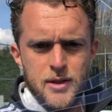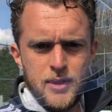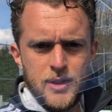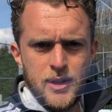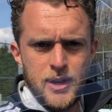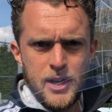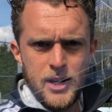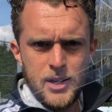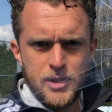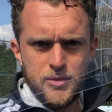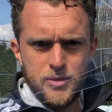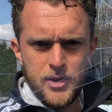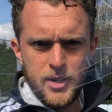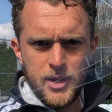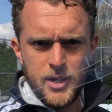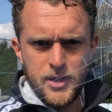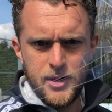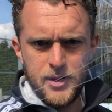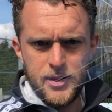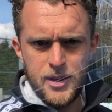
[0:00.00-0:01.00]
the
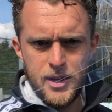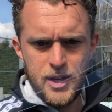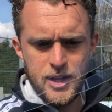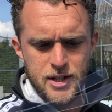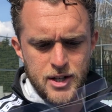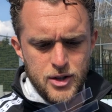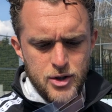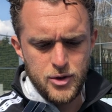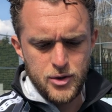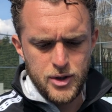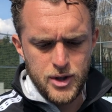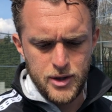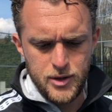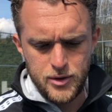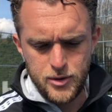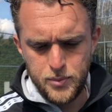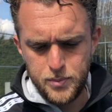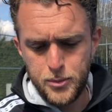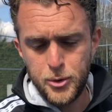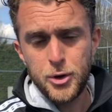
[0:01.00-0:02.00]
extra things that you need
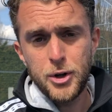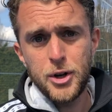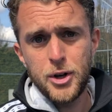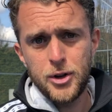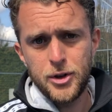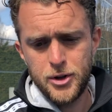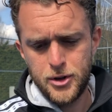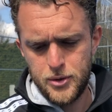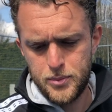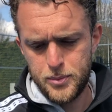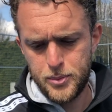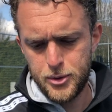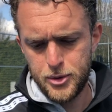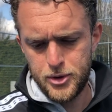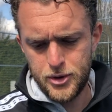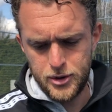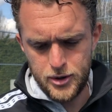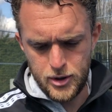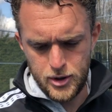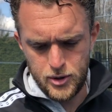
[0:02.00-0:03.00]
to put it on, put
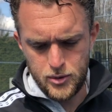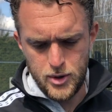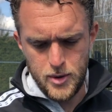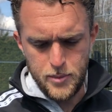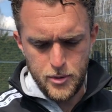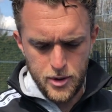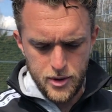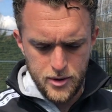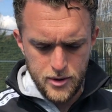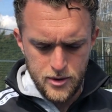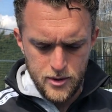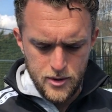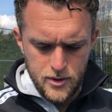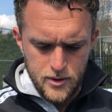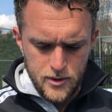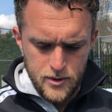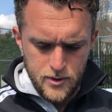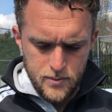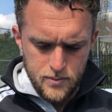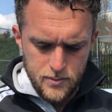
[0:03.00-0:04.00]
the grip on,
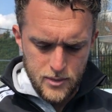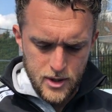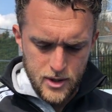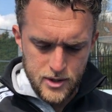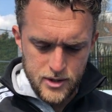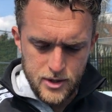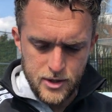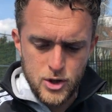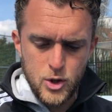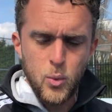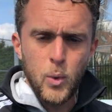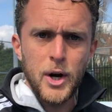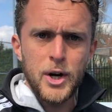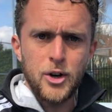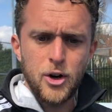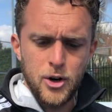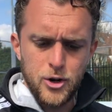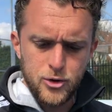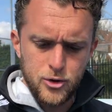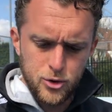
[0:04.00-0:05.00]
because it's quite
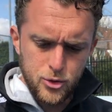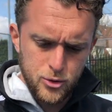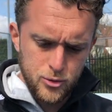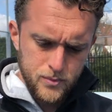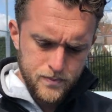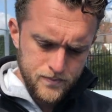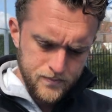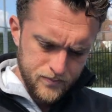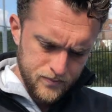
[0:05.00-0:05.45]
hard to do.